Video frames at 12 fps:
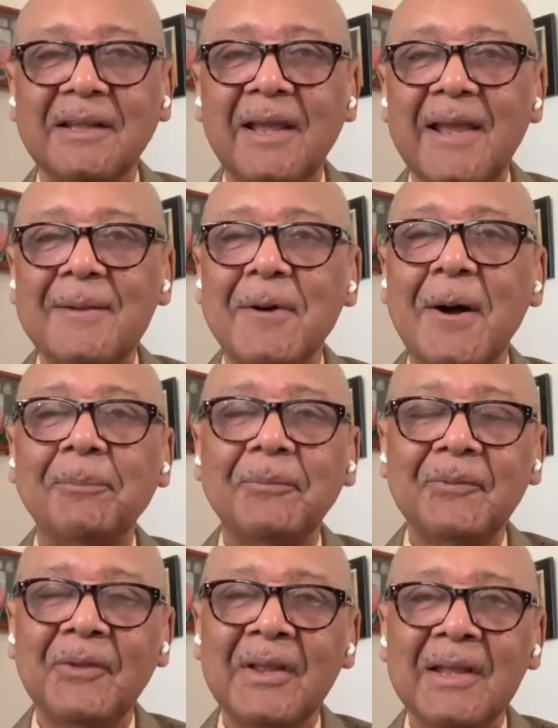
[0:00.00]
it came up
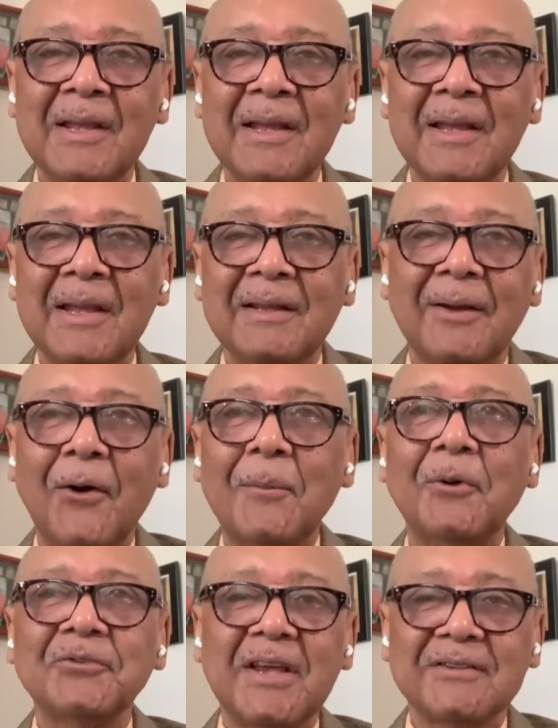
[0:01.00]

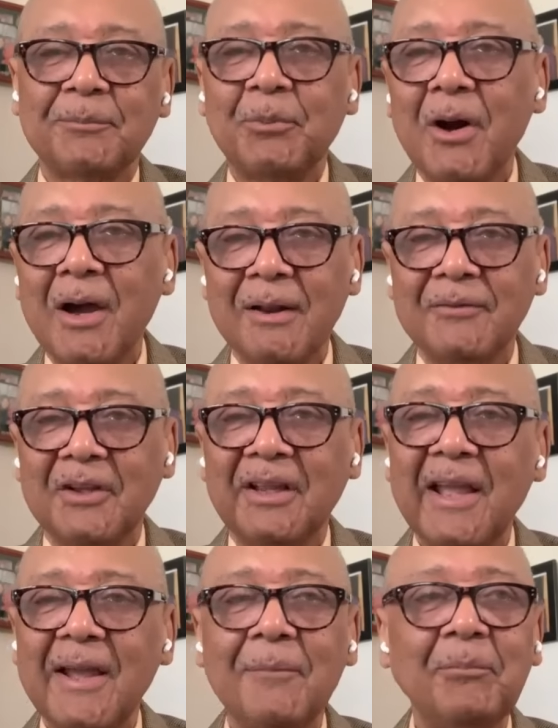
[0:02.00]
almost as a part of the
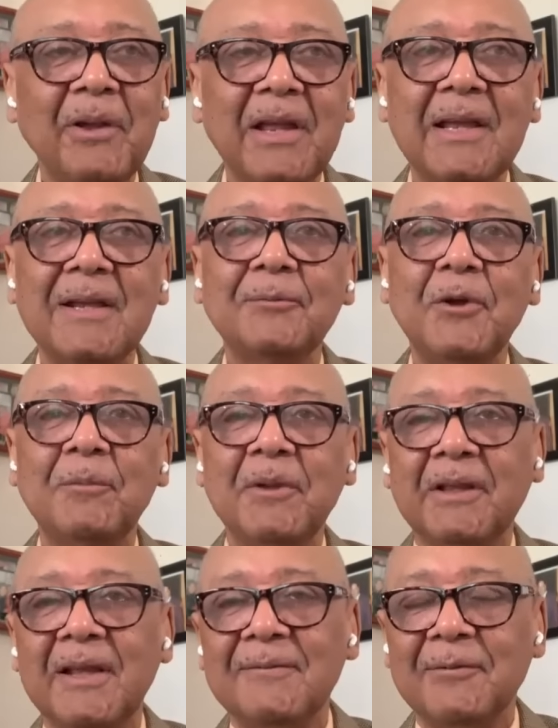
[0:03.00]
campaign, we
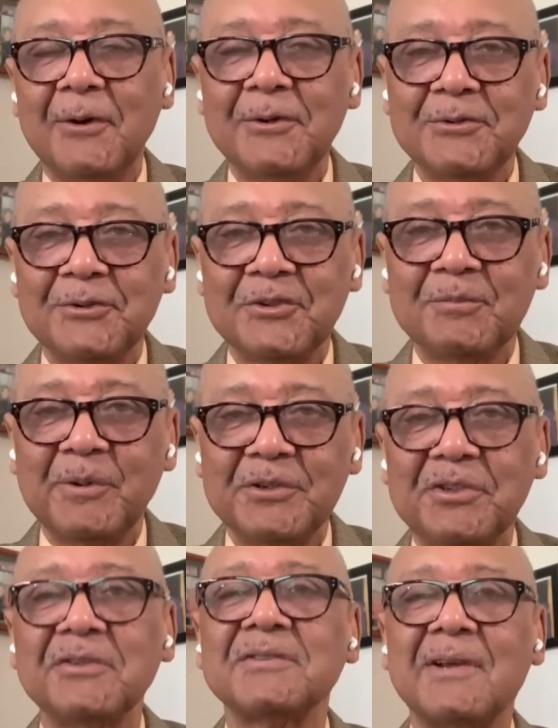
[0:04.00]
became very
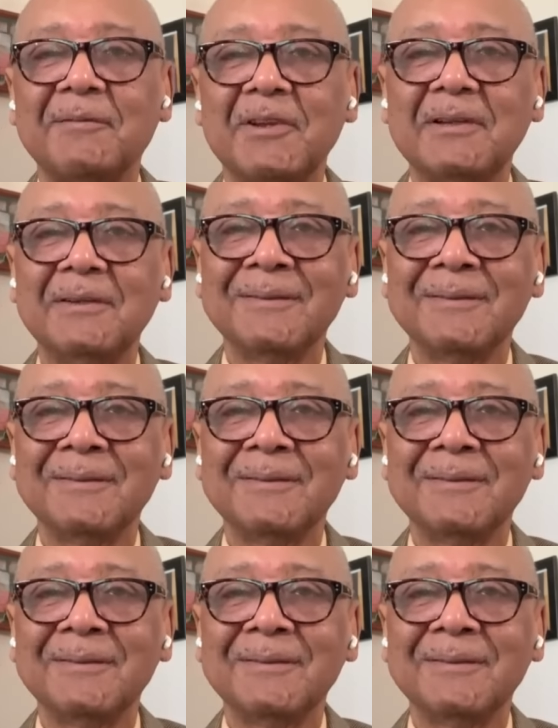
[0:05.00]
suspicious of it.